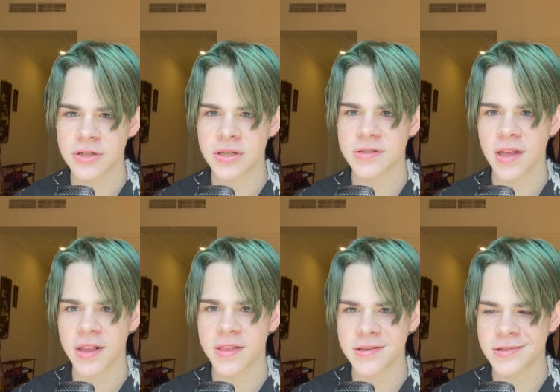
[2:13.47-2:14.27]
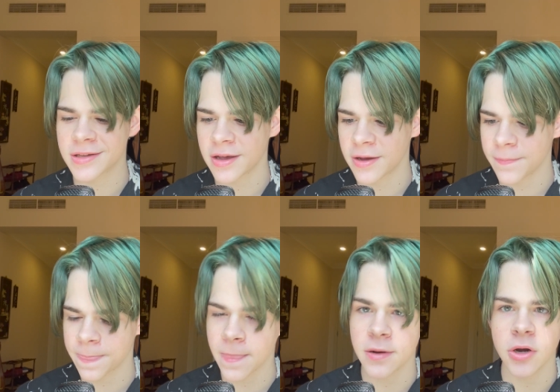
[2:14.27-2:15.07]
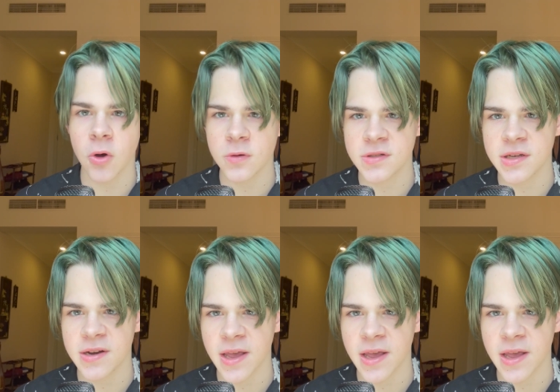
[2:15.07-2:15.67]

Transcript: She's like this uh, nosy